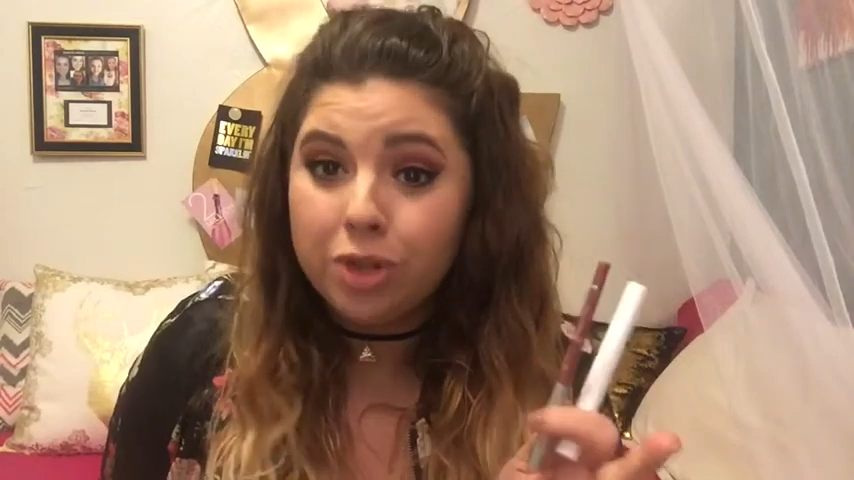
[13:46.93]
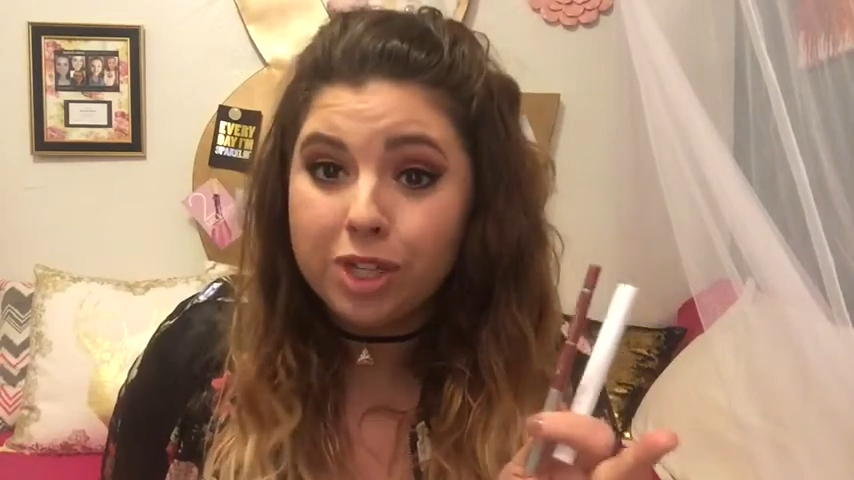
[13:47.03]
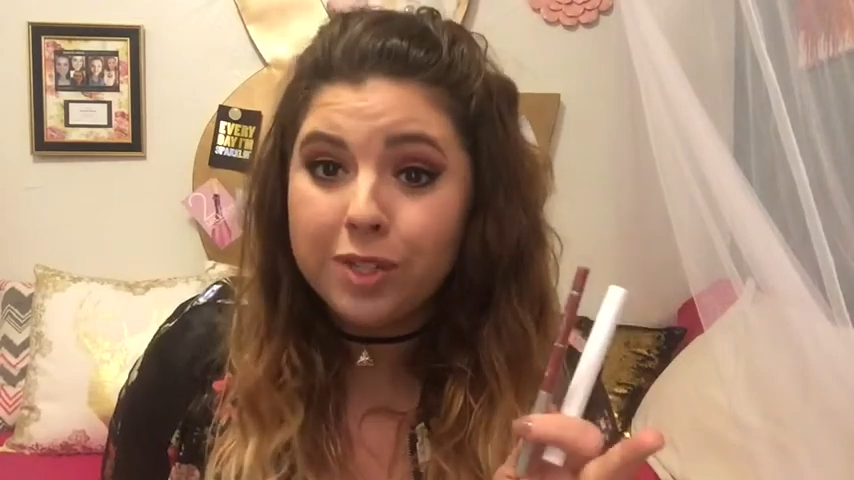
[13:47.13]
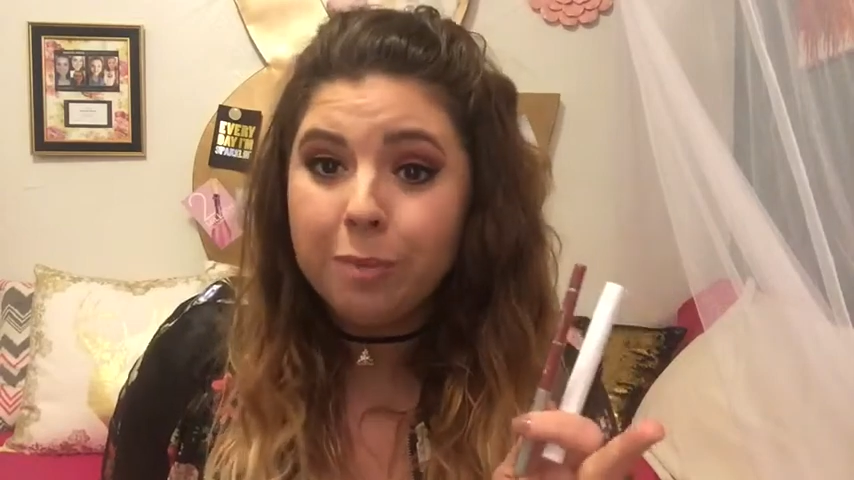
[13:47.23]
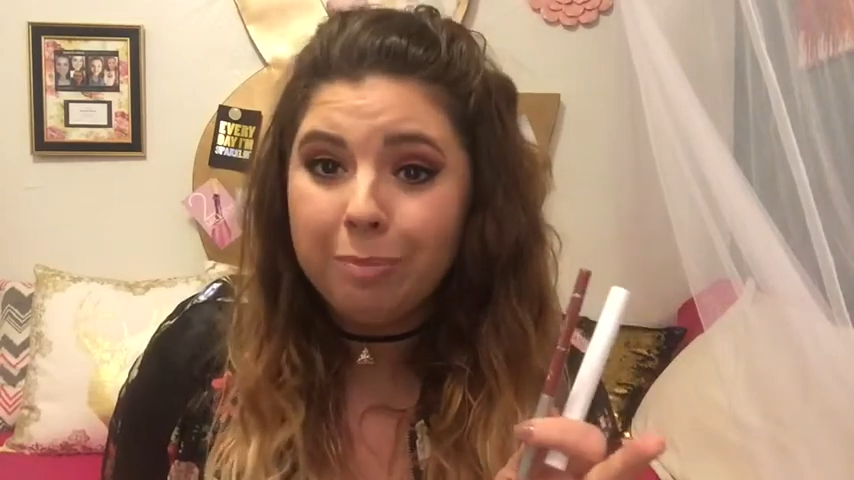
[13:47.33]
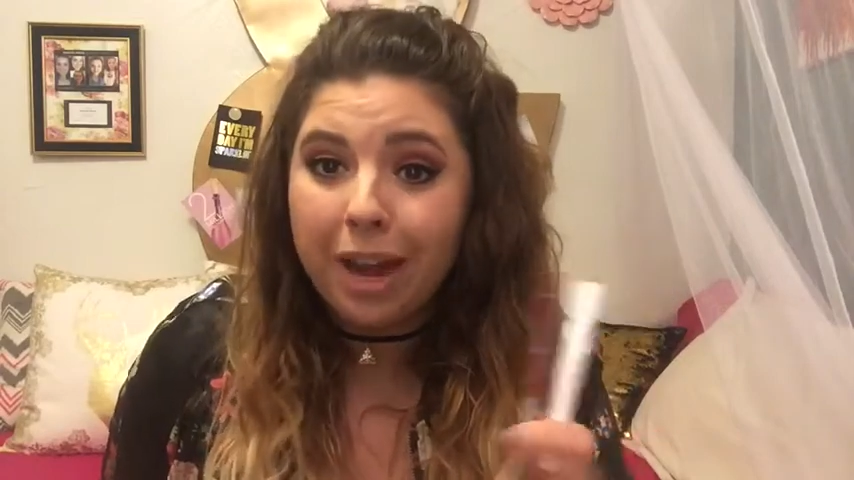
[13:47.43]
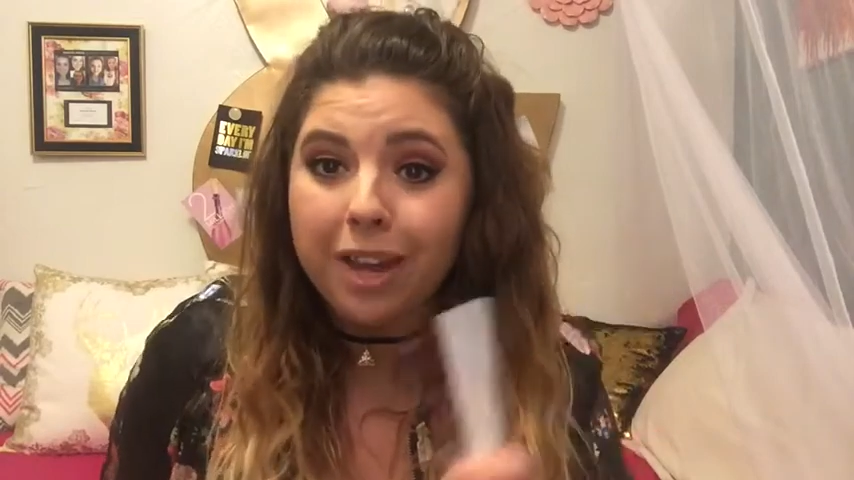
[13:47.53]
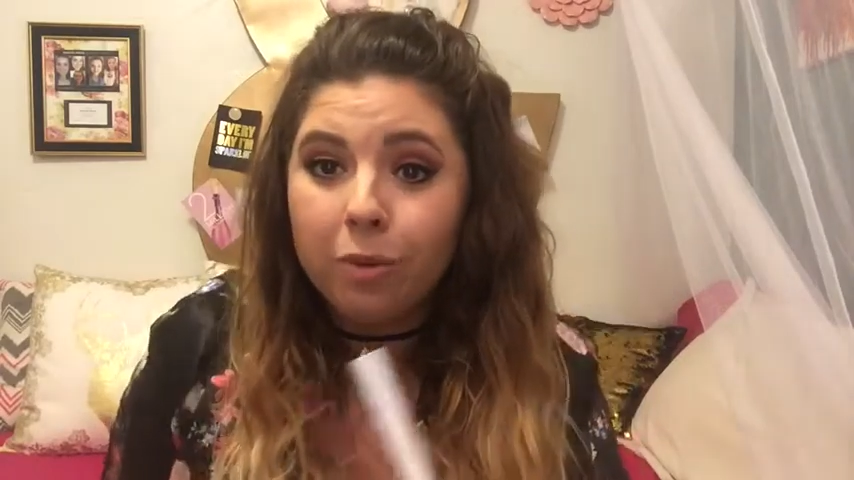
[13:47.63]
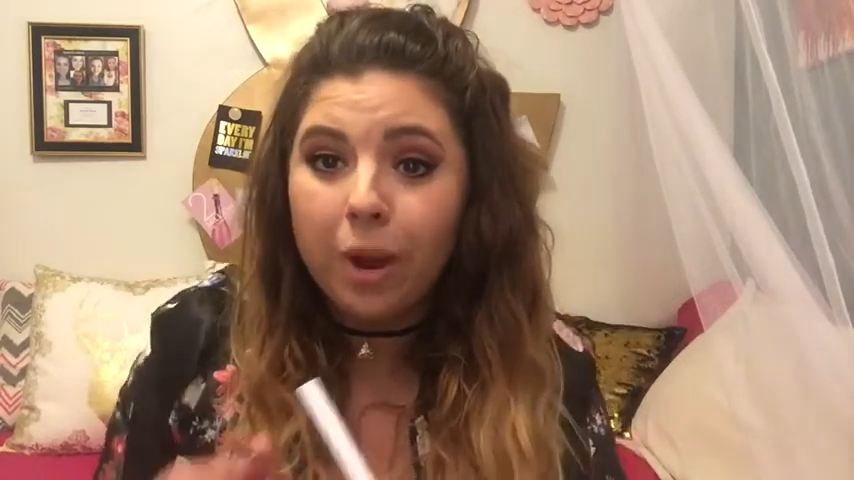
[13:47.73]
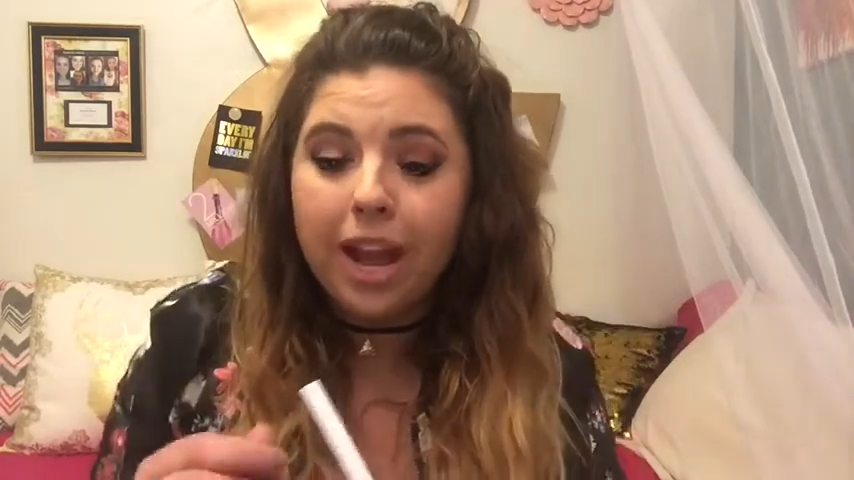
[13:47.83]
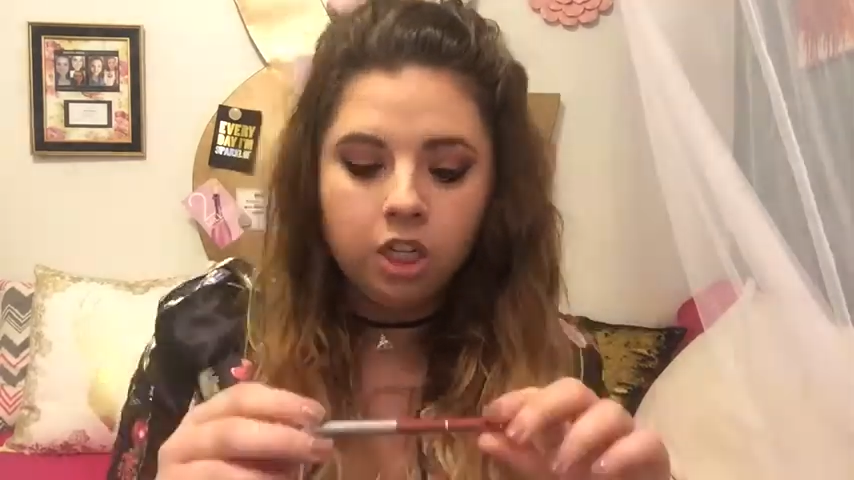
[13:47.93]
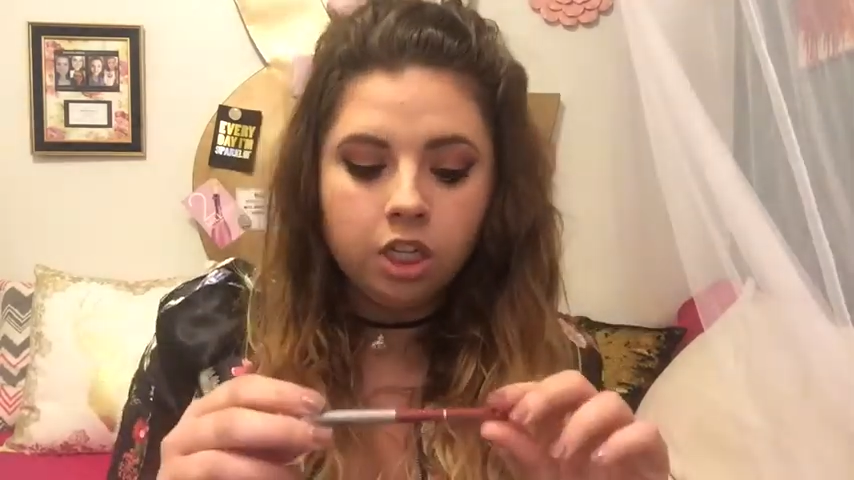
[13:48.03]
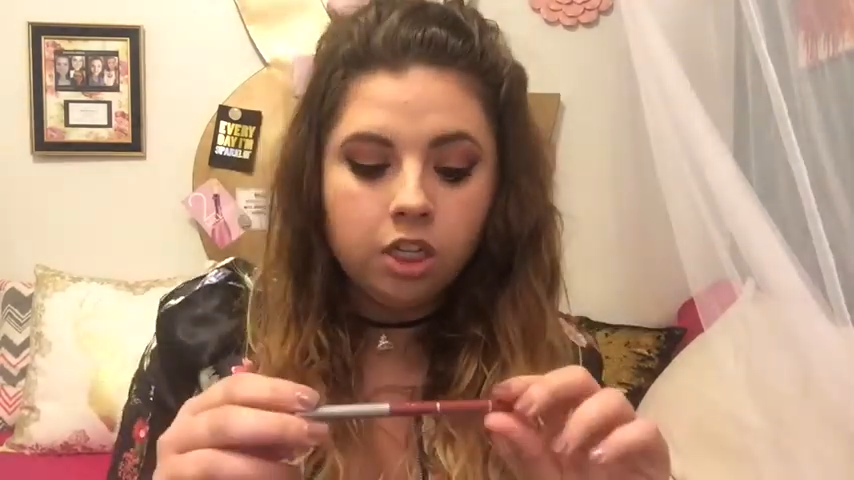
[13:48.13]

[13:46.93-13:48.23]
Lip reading: just by the way.